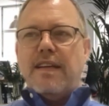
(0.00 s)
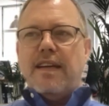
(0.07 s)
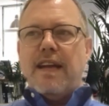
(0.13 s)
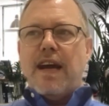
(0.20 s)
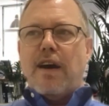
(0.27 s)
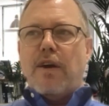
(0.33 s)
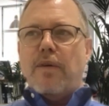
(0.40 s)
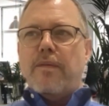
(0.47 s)

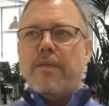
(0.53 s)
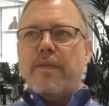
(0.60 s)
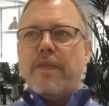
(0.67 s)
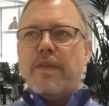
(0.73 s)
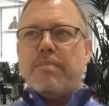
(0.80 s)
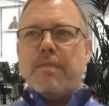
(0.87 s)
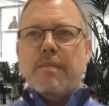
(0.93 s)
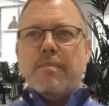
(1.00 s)
Now,
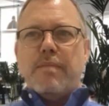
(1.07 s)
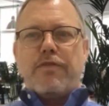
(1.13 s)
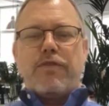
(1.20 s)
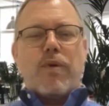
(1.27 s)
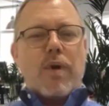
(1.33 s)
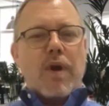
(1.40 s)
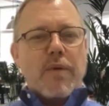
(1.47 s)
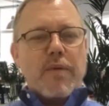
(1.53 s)

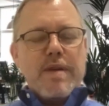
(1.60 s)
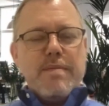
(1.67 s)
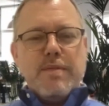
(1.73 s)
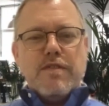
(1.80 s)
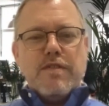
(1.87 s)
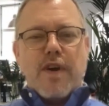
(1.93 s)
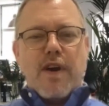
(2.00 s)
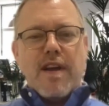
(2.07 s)
before we
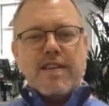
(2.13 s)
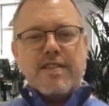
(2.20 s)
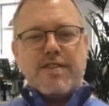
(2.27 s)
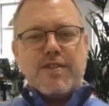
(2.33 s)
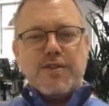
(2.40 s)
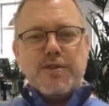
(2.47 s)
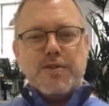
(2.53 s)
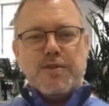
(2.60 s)
move on
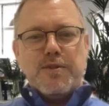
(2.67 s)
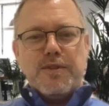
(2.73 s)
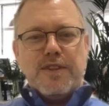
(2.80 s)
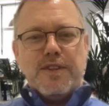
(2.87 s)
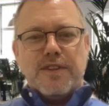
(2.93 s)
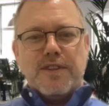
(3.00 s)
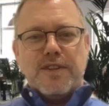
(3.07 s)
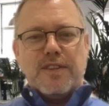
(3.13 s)
to
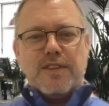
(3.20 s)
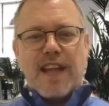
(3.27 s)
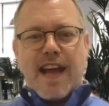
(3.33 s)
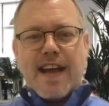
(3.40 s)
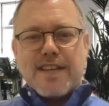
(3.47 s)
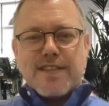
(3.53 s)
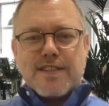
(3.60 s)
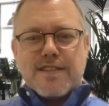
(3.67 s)
your
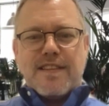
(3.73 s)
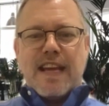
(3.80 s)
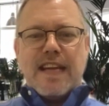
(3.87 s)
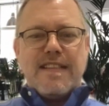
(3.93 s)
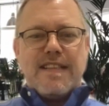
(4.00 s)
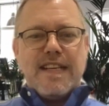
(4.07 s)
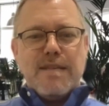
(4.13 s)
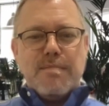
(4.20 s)
last
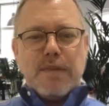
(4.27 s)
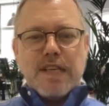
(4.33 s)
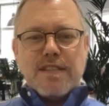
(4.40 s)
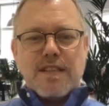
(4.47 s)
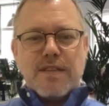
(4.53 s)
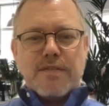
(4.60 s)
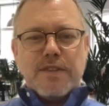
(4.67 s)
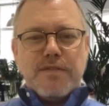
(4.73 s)
18
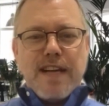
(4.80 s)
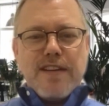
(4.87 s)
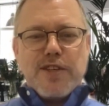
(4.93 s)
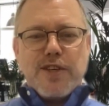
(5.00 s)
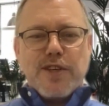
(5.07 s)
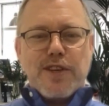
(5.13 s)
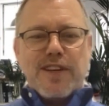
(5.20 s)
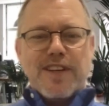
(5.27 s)
months of
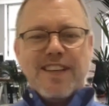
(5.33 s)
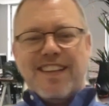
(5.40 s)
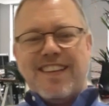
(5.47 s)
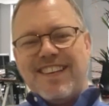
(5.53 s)
adventure,